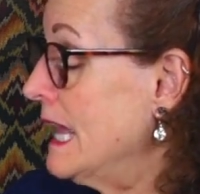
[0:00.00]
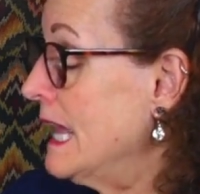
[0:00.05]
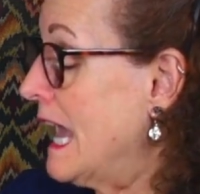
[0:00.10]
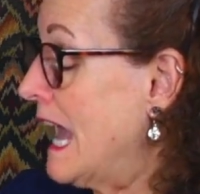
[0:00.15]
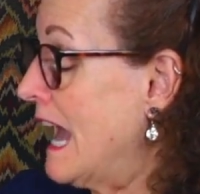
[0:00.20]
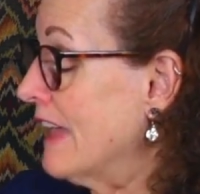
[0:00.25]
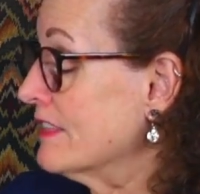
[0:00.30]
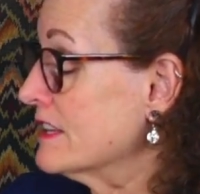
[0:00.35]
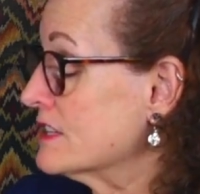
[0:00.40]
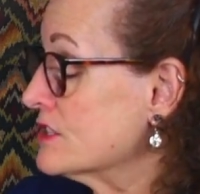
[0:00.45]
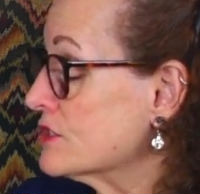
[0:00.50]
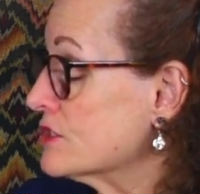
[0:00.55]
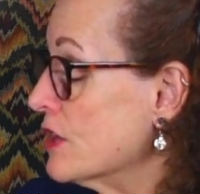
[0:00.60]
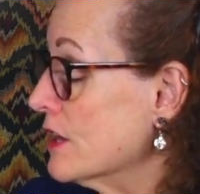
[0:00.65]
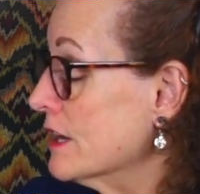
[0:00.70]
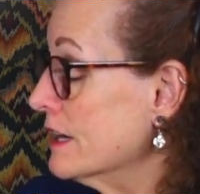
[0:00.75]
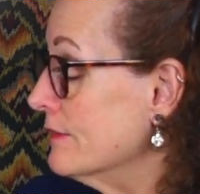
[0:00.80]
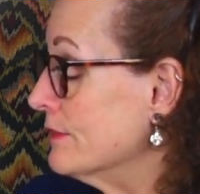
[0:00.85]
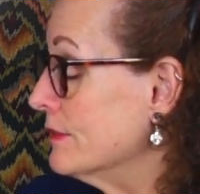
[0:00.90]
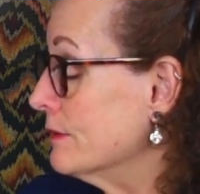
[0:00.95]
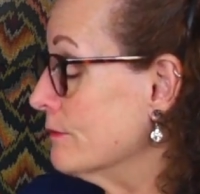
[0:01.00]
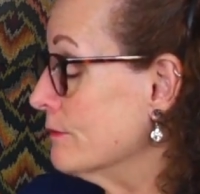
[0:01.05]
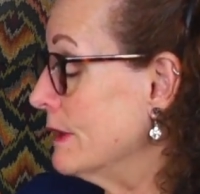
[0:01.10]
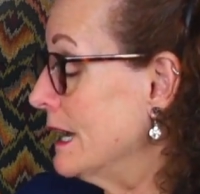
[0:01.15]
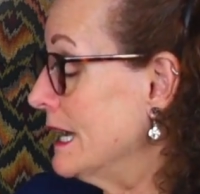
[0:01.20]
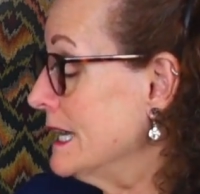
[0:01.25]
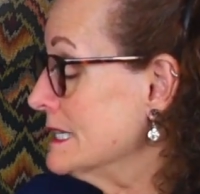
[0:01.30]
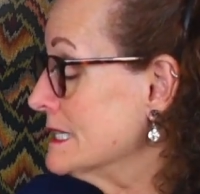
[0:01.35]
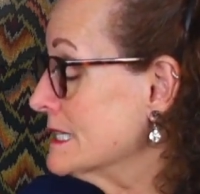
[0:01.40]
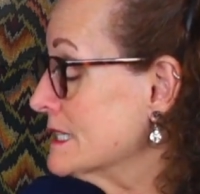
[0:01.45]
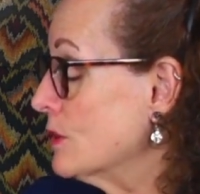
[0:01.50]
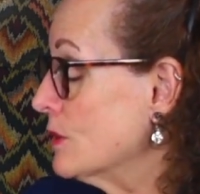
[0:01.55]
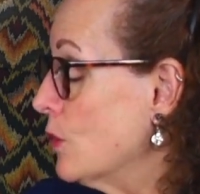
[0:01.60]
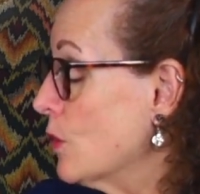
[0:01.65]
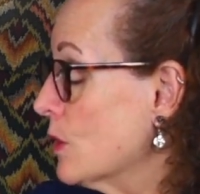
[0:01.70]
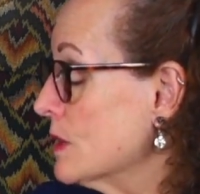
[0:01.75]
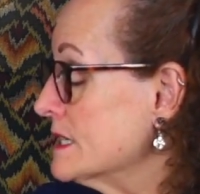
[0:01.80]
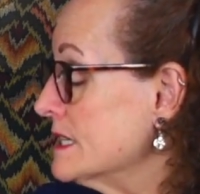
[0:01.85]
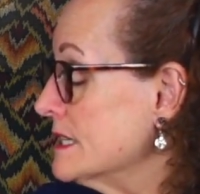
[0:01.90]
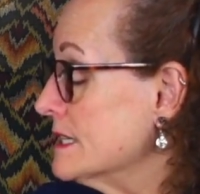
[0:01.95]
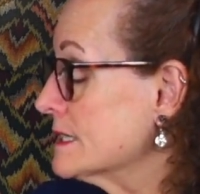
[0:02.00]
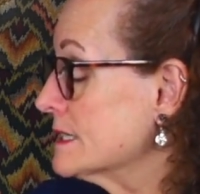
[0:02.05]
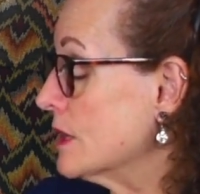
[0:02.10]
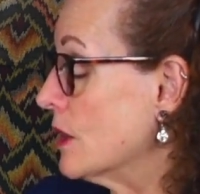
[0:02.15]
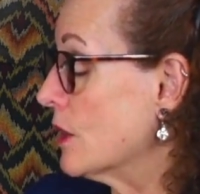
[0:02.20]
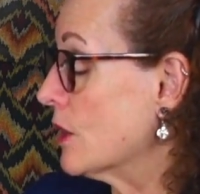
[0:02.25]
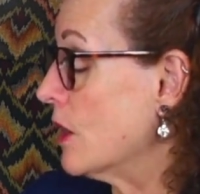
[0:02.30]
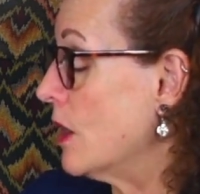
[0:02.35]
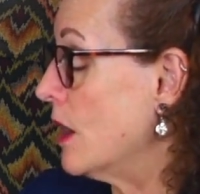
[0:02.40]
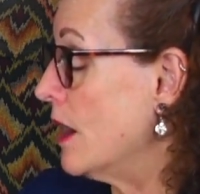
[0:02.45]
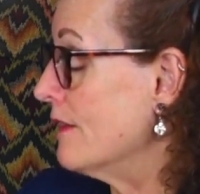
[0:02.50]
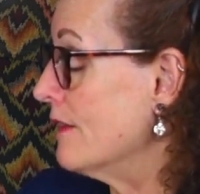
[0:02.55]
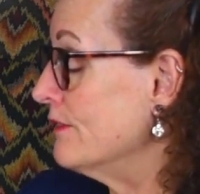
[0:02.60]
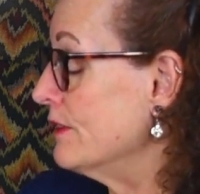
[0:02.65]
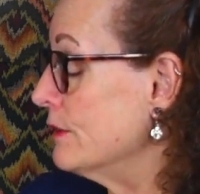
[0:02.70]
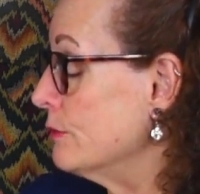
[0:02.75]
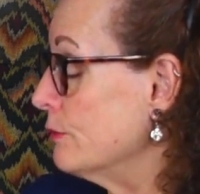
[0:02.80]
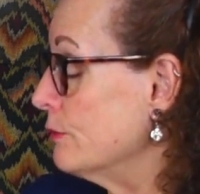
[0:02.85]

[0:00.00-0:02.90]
At the start of the race, the horses are often